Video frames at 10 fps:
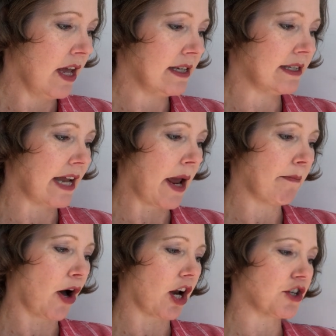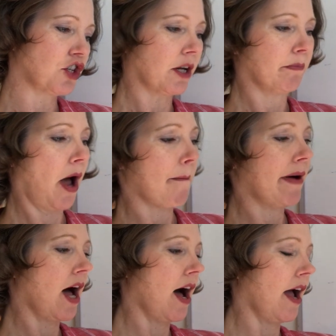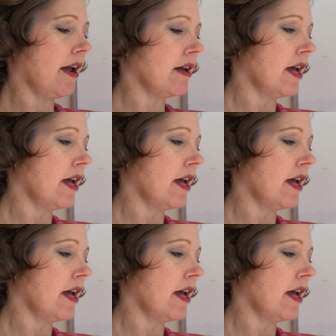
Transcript: Sam bought a chicken pot pie.